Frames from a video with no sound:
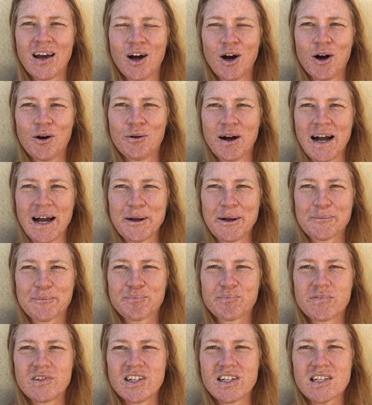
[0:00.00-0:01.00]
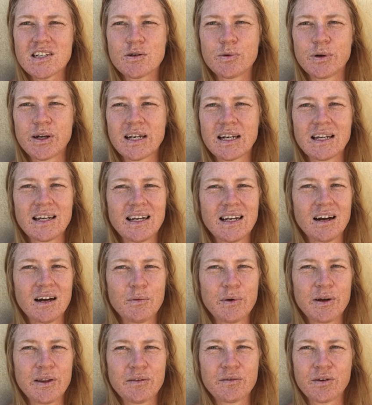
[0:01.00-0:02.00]
all right, just quickly, I
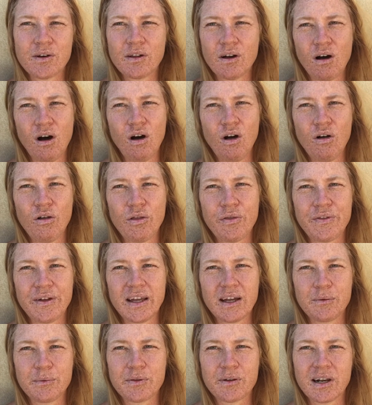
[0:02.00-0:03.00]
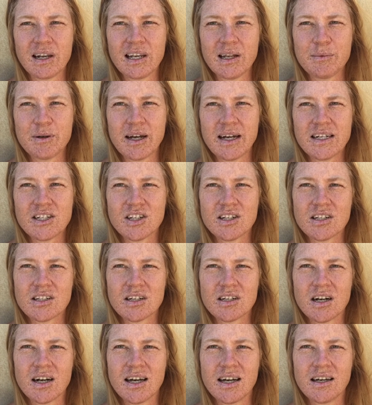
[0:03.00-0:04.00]
went through the whole thing with elimination
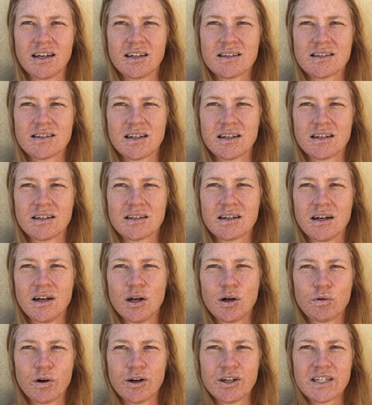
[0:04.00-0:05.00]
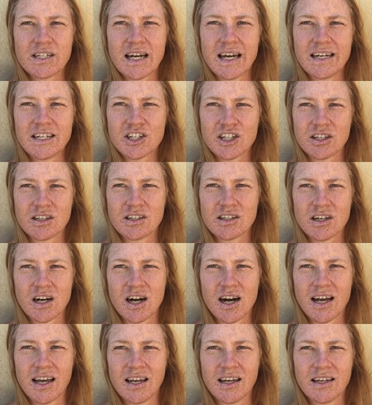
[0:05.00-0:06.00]
diets and rotation
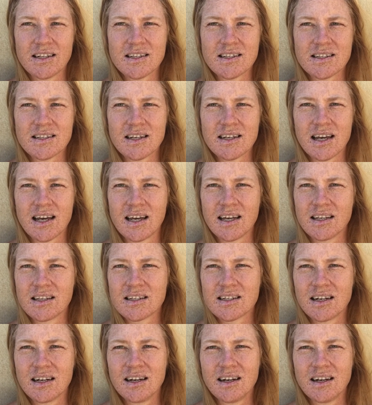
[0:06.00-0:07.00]
diets and